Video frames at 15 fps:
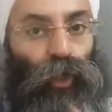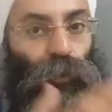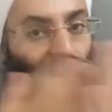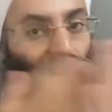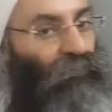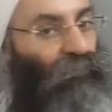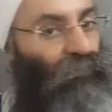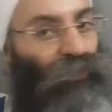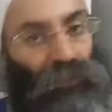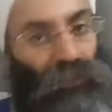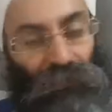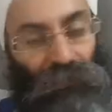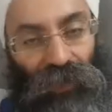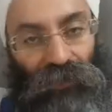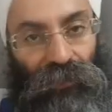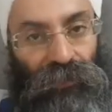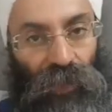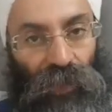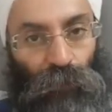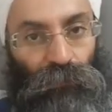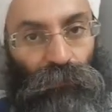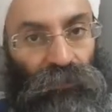actually make that
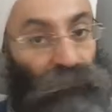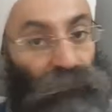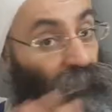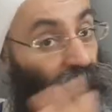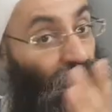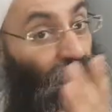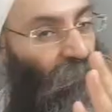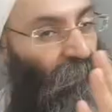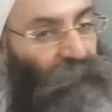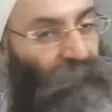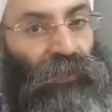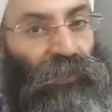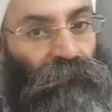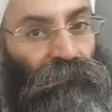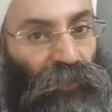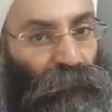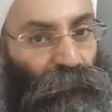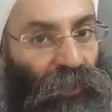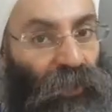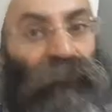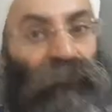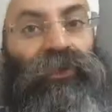happen. So there was a very, very
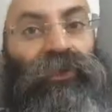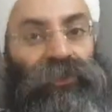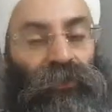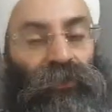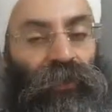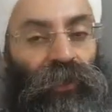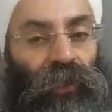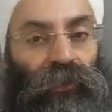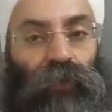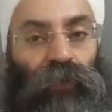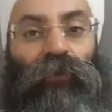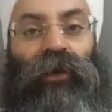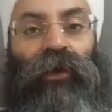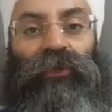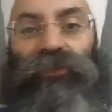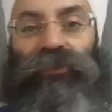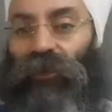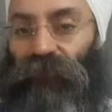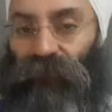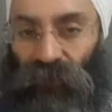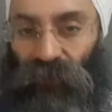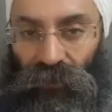big reason that Maharaj gave
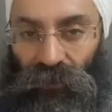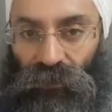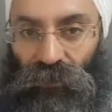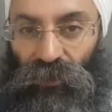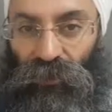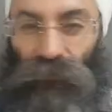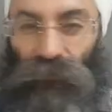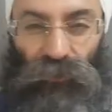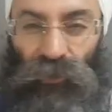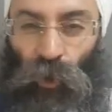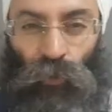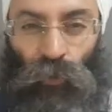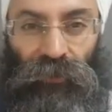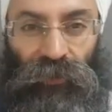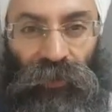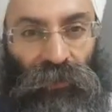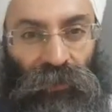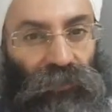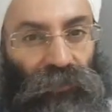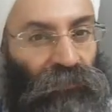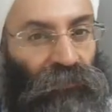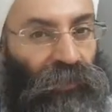Shahidi. So don't think that
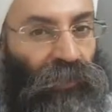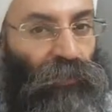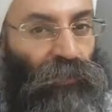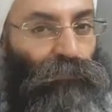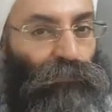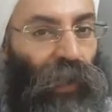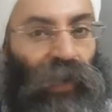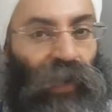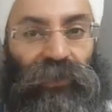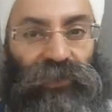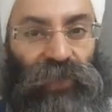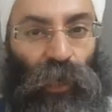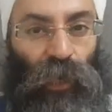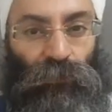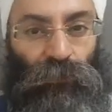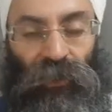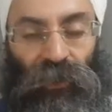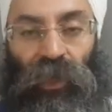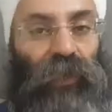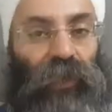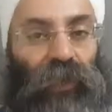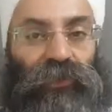if anything bad is happening,
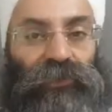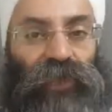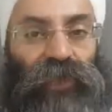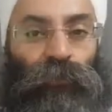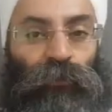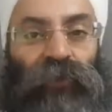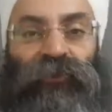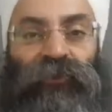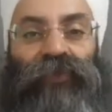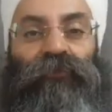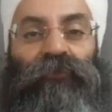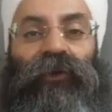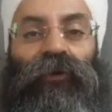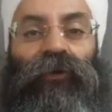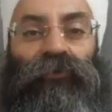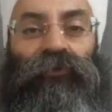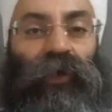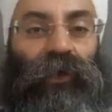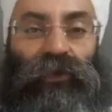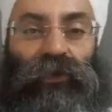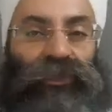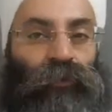it is happening just because
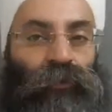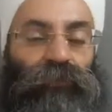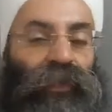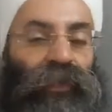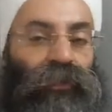something